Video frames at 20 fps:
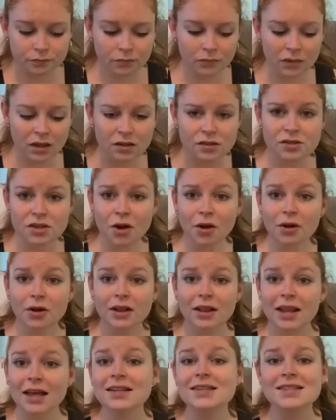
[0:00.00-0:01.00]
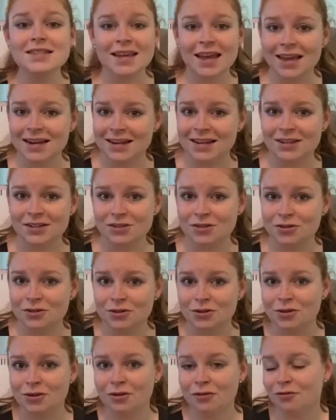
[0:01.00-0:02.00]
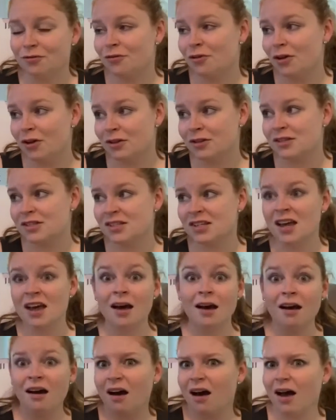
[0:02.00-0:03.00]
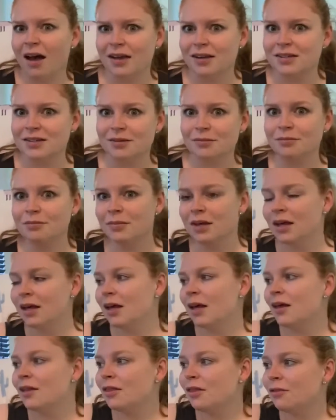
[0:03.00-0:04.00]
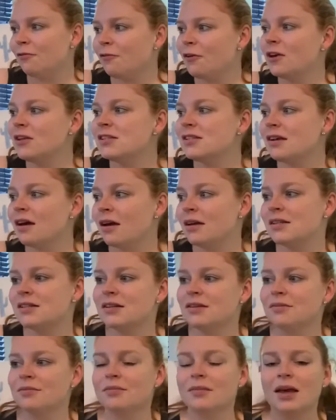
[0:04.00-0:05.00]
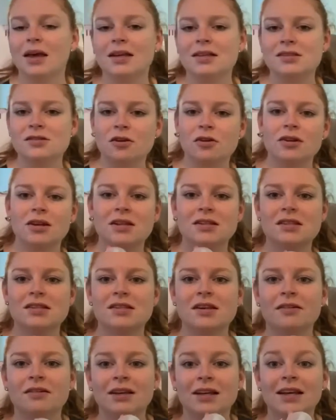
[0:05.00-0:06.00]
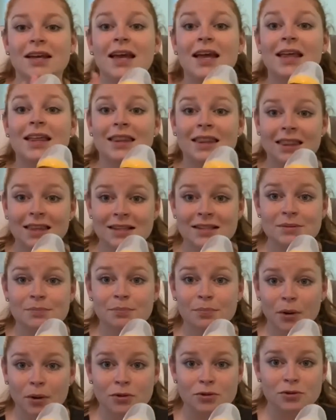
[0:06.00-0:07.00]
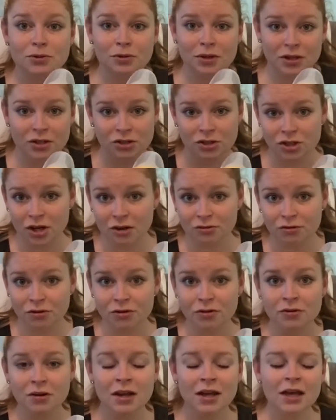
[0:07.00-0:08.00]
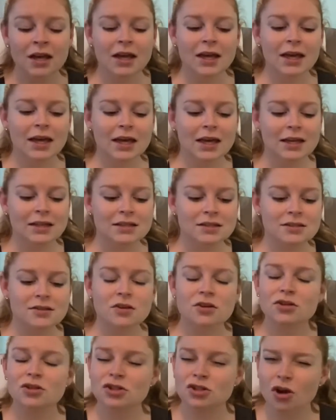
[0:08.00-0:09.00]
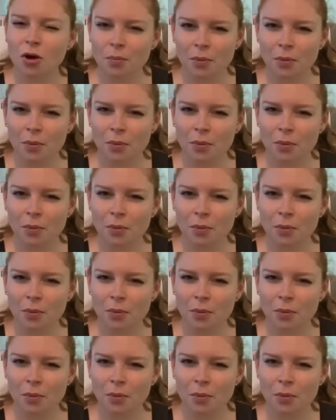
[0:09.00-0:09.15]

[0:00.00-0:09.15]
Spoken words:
So let's get into the first item. The first item is not necessarily this bottle in general, it's shop